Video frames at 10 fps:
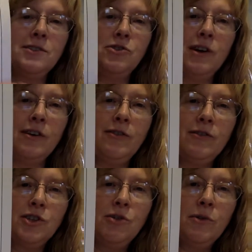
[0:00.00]
so draw
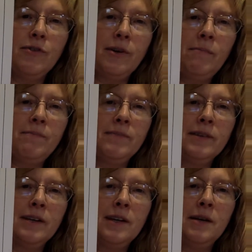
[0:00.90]
2 of them,
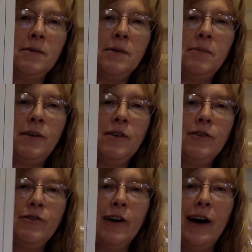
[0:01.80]
and it would be
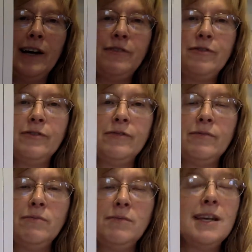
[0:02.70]
5,
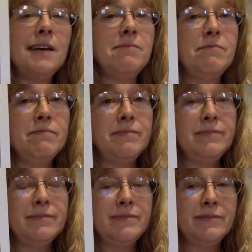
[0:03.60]
10
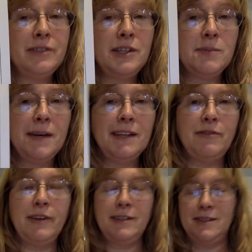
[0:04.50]
for each smiley
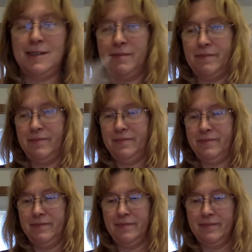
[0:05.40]
face.
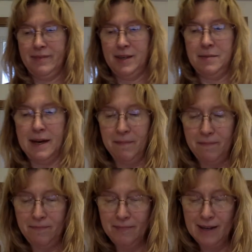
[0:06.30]
Okay?
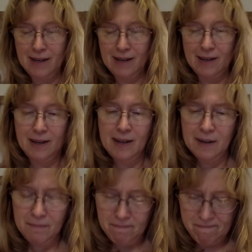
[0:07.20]

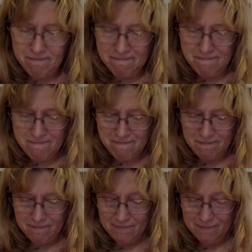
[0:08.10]

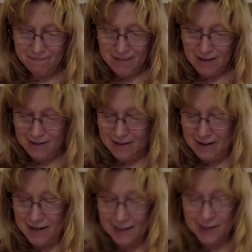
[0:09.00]
The
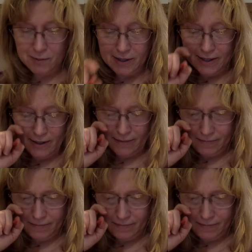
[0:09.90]
next one,